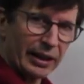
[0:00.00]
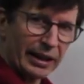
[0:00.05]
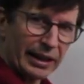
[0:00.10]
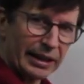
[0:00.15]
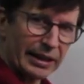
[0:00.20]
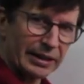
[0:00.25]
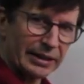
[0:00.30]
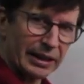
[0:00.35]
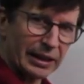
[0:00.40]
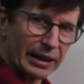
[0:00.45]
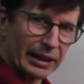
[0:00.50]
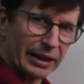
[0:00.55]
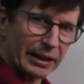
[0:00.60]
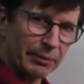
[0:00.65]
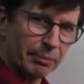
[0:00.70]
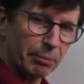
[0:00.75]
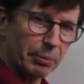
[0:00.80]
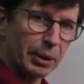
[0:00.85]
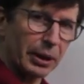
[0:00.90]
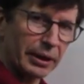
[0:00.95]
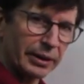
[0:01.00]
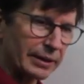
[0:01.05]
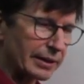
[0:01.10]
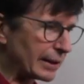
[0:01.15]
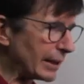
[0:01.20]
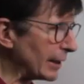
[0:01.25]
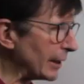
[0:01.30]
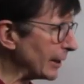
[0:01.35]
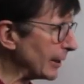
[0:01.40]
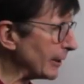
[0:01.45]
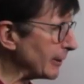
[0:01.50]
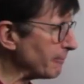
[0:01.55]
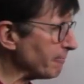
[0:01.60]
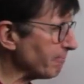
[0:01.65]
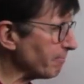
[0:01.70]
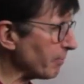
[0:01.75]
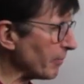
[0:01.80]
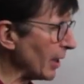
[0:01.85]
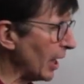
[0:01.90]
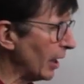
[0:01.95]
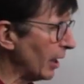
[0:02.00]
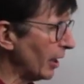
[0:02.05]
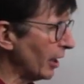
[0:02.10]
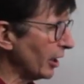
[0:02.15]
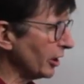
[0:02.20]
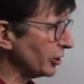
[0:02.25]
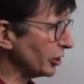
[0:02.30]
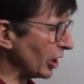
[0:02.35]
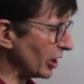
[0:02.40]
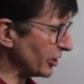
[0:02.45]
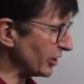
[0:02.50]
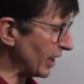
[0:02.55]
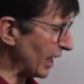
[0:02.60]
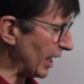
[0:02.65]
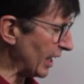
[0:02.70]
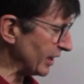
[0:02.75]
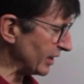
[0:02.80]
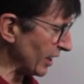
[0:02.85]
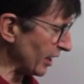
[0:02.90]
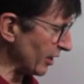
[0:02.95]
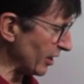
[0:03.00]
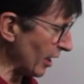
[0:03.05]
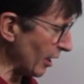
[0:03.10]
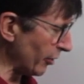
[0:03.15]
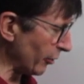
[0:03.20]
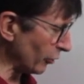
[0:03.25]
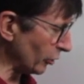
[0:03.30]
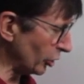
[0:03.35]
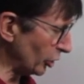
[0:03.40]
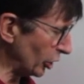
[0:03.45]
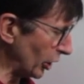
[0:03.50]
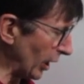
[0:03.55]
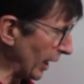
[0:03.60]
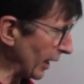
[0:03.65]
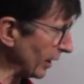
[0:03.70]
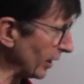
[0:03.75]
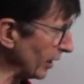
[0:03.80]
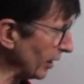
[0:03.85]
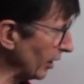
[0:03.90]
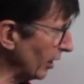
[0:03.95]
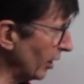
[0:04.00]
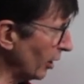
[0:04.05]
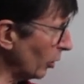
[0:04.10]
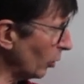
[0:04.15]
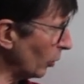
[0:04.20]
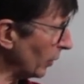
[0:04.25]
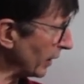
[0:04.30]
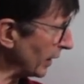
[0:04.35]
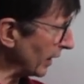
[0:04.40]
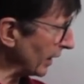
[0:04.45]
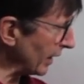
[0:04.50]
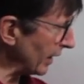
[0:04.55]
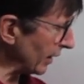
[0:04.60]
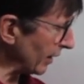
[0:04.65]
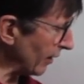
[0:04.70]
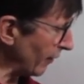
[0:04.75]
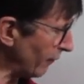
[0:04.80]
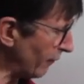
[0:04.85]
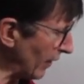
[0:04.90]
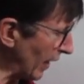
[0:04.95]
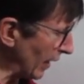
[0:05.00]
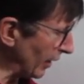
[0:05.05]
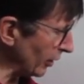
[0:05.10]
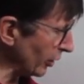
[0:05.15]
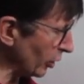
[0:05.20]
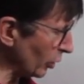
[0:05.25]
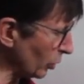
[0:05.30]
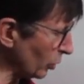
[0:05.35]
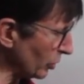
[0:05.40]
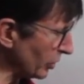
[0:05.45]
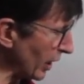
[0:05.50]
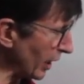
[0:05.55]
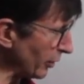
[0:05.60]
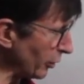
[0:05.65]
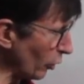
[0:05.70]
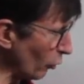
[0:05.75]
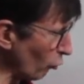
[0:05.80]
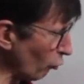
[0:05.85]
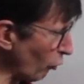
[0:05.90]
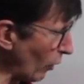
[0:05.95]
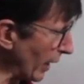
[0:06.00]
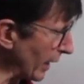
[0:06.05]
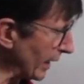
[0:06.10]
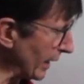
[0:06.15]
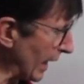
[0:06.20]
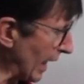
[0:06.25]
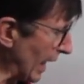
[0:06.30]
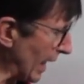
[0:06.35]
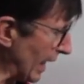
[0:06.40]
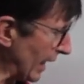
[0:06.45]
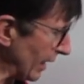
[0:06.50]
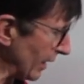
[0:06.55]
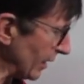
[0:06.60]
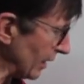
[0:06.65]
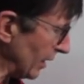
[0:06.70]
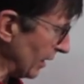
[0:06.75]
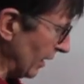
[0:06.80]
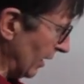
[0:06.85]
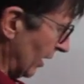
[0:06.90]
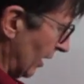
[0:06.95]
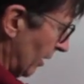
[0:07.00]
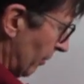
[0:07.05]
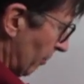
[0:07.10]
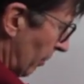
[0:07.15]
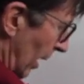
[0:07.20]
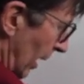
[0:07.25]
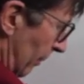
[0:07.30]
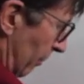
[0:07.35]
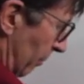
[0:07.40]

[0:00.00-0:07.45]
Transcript: easily, but just as another check, we can get the values at the right end by